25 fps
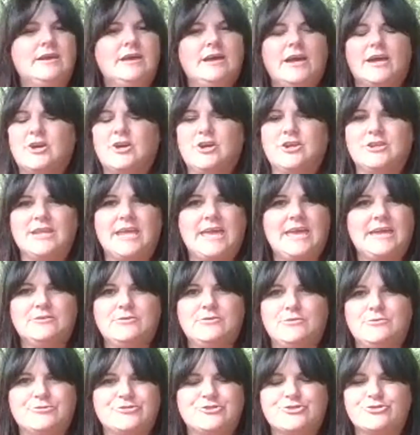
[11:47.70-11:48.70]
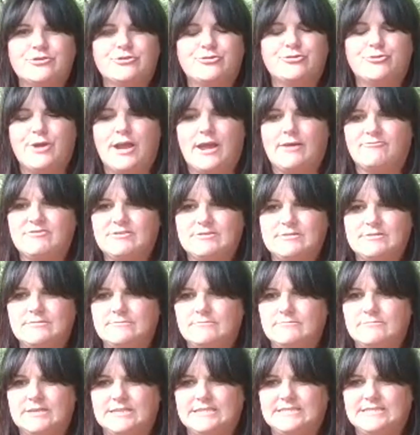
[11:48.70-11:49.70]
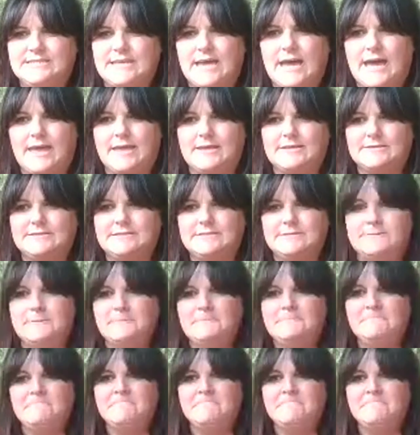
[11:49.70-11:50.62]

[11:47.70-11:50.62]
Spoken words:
I couldn't handle Druidcraft the size.